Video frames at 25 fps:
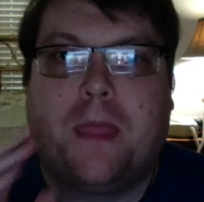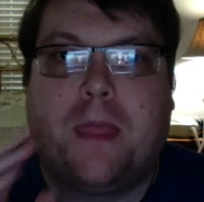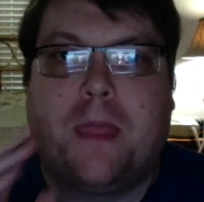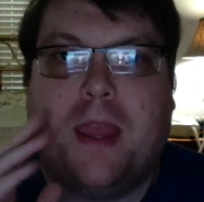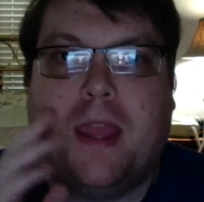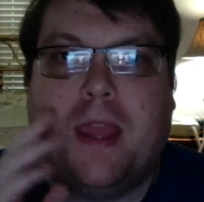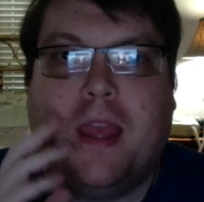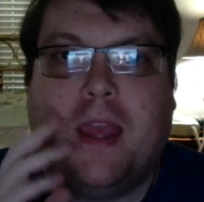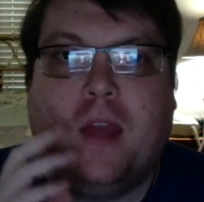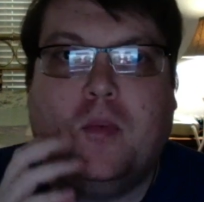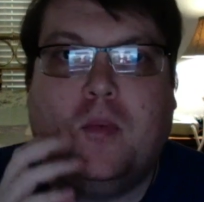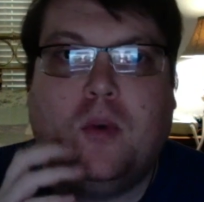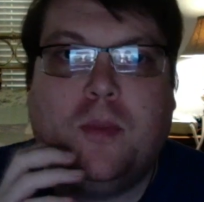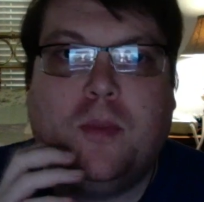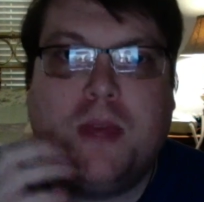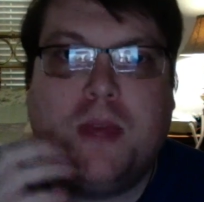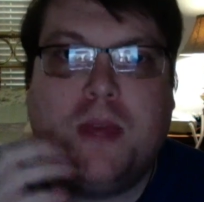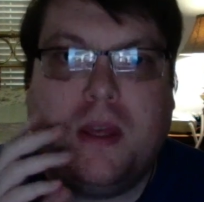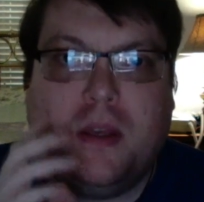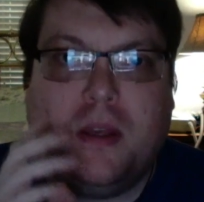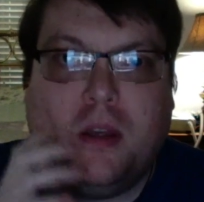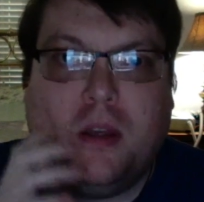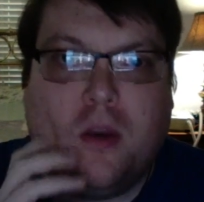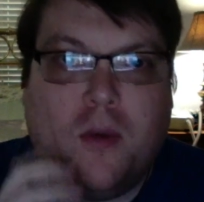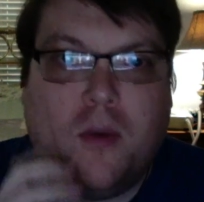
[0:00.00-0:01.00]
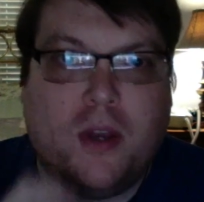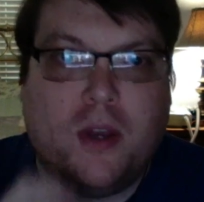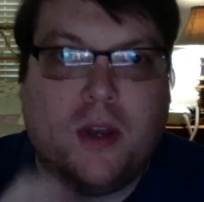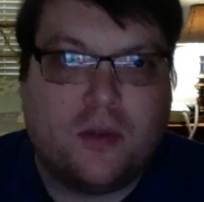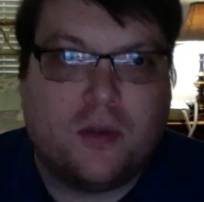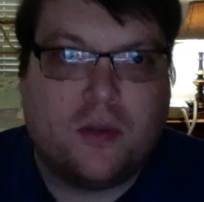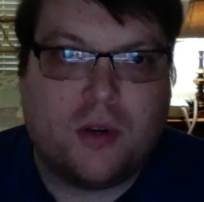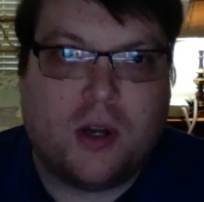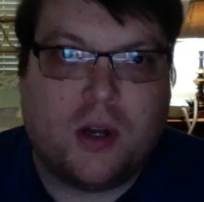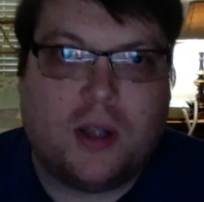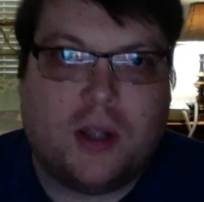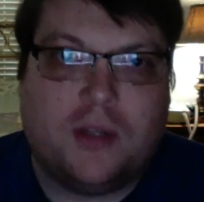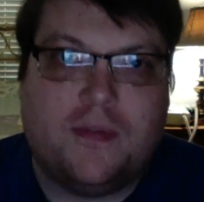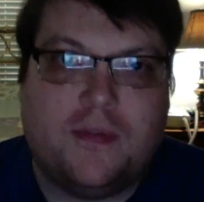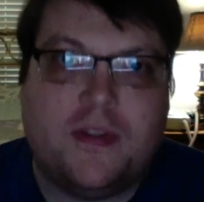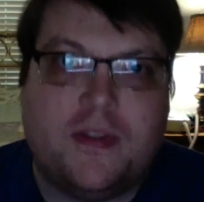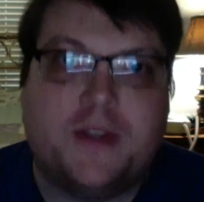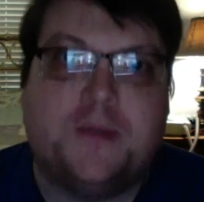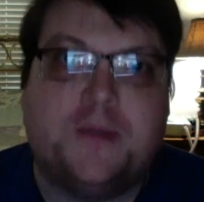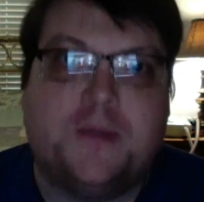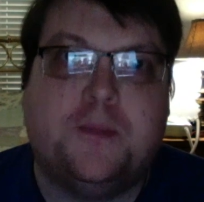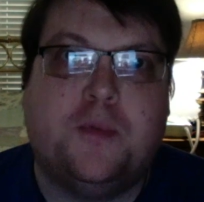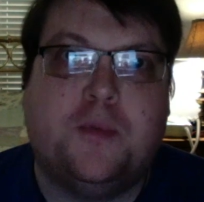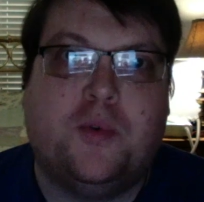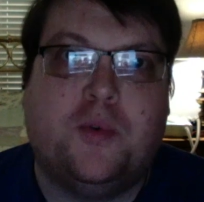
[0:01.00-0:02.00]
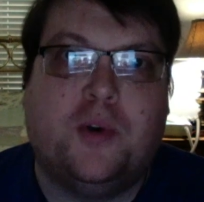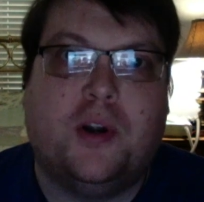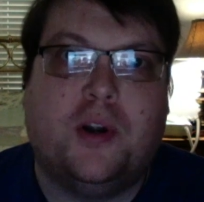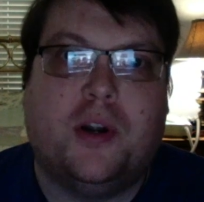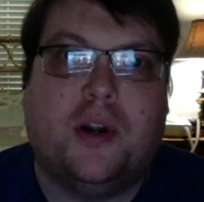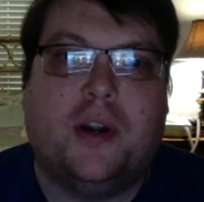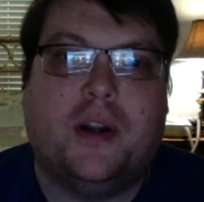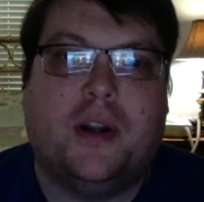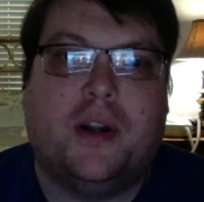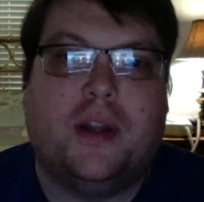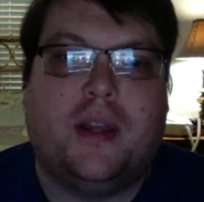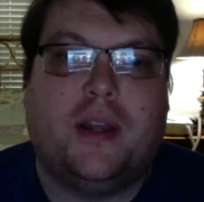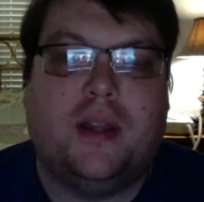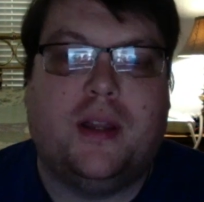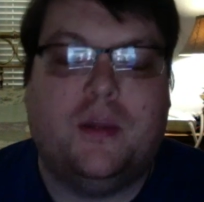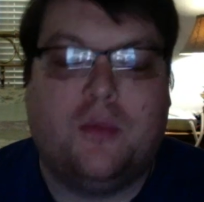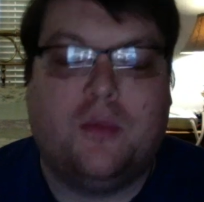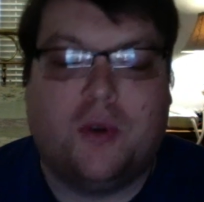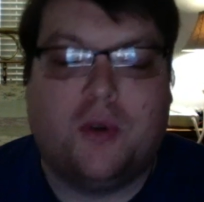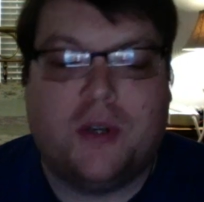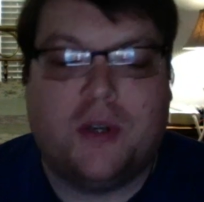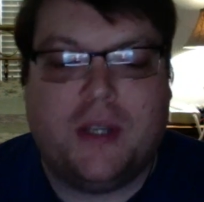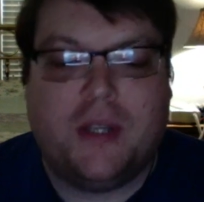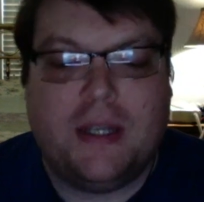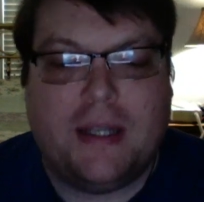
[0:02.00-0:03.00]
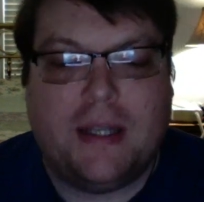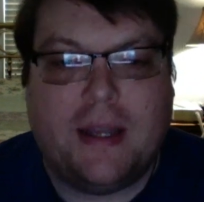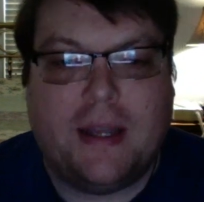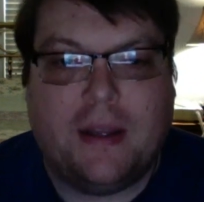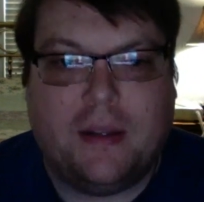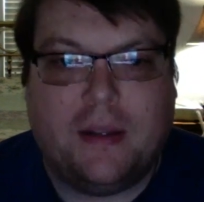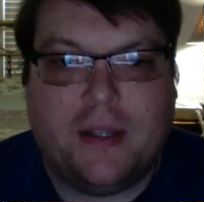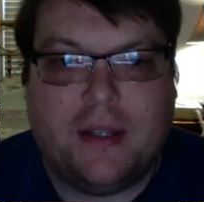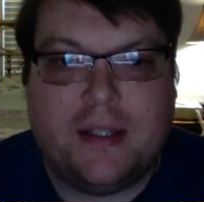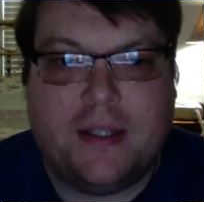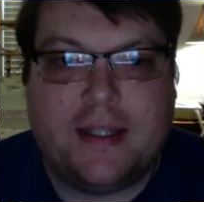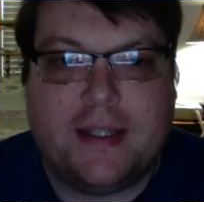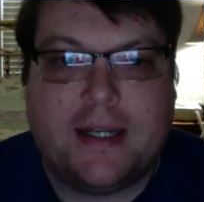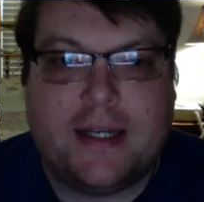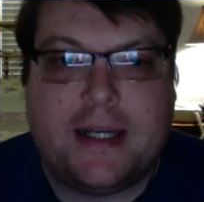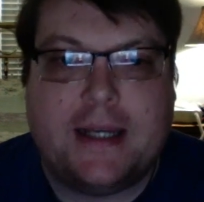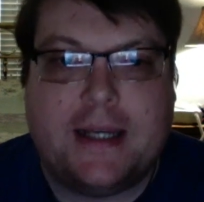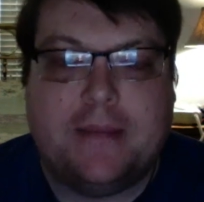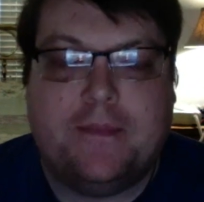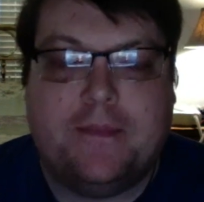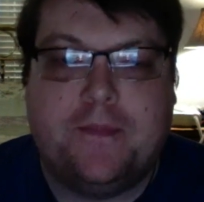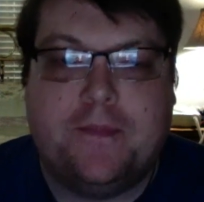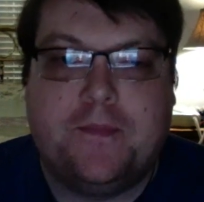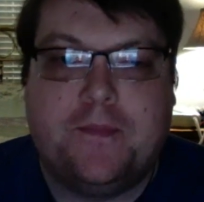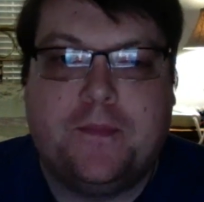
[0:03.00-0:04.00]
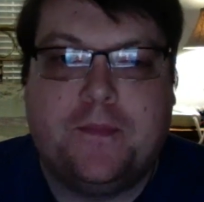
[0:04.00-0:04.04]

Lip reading: And we'll be going over all of this in more detail in time.